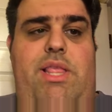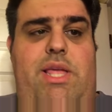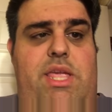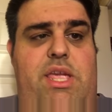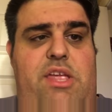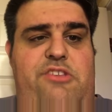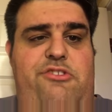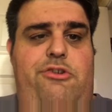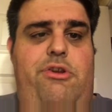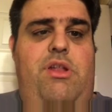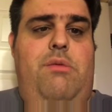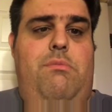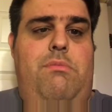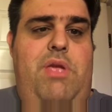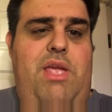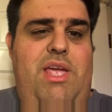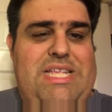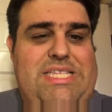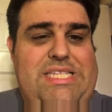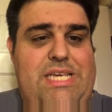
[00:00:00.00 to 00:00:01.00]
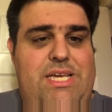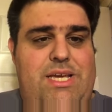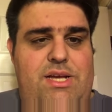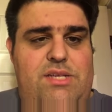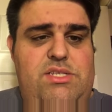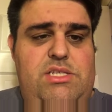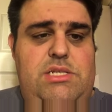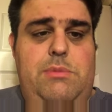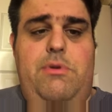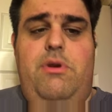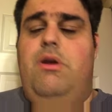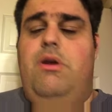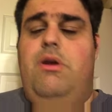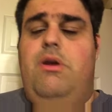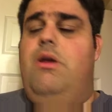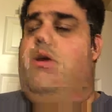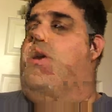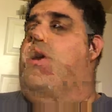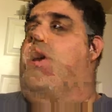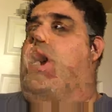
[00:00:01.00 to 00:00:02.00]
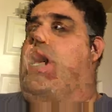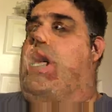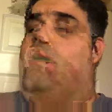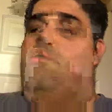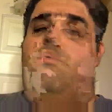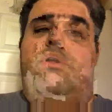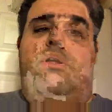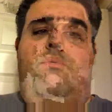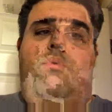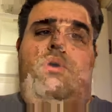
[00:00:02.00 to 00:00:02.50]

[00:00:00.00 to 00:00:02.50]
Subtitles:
if that's the way that he's a customer, I wouldn't